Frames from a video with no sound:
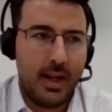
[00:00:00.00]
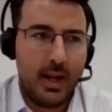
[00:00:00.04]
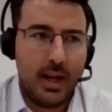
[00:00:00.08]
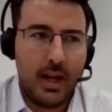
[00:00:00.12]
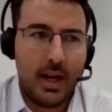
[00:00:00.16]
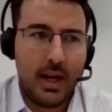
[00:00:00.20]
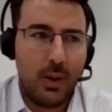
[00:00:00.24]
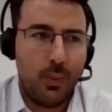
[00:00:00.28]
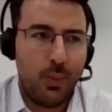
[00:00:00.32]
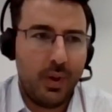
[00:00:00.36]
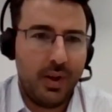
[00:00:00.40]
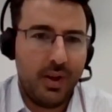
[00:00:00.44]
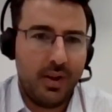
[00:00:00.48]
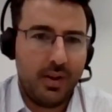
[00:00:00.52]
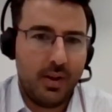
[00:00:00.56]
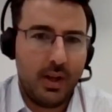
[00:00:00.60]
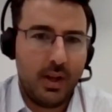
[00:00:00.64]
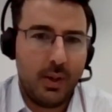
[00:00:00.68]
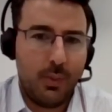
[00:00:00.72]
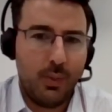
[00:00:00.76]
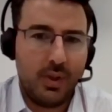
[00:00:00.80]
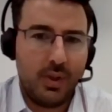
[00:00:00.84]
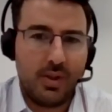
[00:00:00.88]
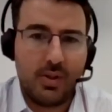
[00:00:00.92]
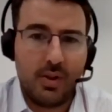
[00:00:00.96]
I
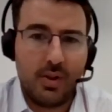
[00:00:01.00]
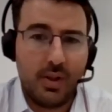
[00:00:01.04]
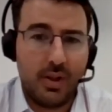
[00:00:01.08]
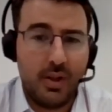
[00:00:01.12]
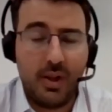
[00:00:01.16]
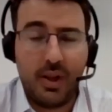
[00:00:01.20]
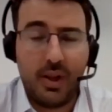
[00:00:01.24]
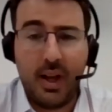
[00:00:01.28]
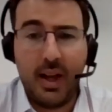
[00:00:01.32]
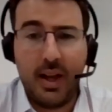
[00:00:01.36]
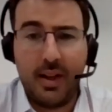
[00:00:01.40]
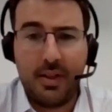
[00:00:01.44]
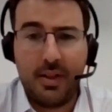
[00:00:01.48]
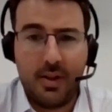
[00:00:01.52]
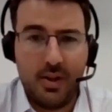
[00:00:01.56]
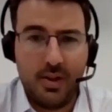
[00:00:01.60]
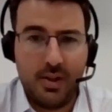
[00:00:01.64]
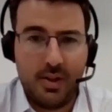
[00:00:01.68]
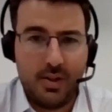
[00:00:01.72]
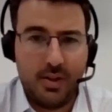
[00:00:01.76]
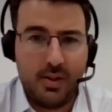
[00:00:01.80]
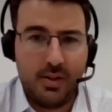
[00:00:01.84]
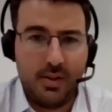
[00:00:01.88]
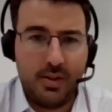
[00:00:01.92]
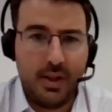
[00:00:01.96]
would start looking at
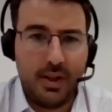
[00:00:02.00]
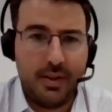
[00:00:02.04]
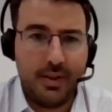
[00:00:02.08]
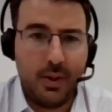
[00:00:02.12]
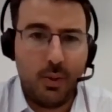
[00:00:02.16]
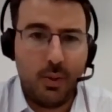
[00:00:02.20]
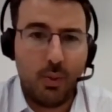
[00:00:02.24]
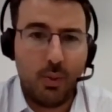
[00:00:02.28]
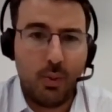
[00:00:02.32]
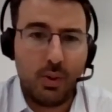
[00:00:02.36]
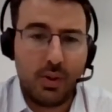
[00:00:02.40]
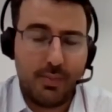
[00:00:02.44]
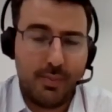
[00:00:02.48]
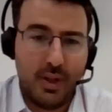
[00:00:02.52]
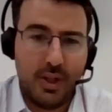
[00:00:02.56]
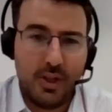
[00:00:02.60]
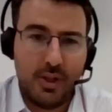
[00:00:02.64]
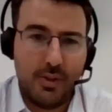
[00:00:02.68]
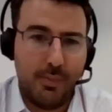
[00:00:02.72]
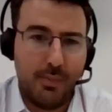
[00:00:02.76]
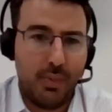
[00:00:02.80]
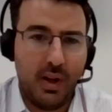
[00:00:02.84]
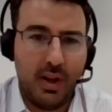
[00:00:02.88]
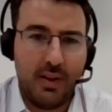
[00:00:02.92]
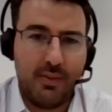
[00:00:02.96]
those the automation
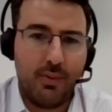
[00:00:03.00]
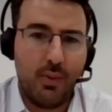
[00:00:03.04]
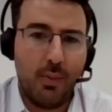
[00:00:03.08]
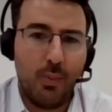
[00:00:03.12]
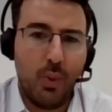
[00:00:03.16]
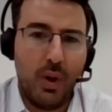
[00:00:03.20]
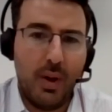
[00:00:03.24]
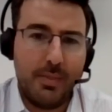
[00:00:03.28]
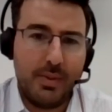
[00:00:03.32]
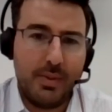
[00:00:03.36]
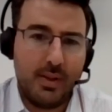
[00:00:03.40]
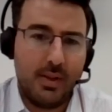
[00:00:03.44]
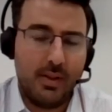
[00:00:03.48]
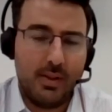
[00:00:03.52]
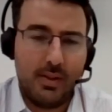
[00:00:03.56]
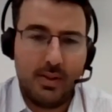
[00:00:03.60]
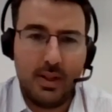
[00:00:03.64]
platform websites.